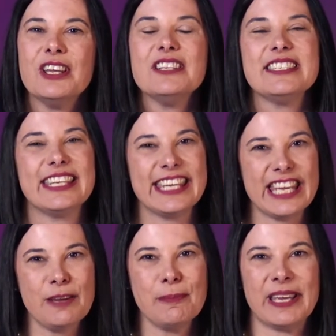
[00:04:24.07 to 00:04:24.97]
to
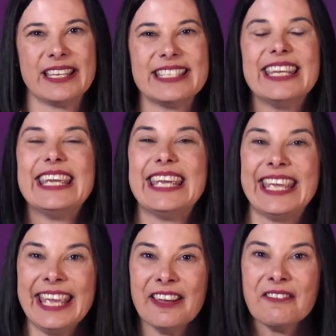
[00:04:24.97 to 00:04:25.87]
keep it
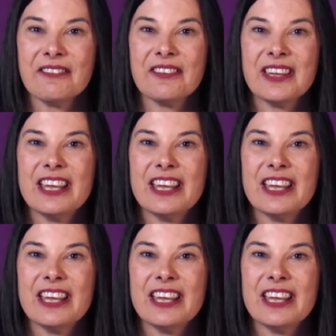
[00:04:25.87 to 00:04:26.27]
if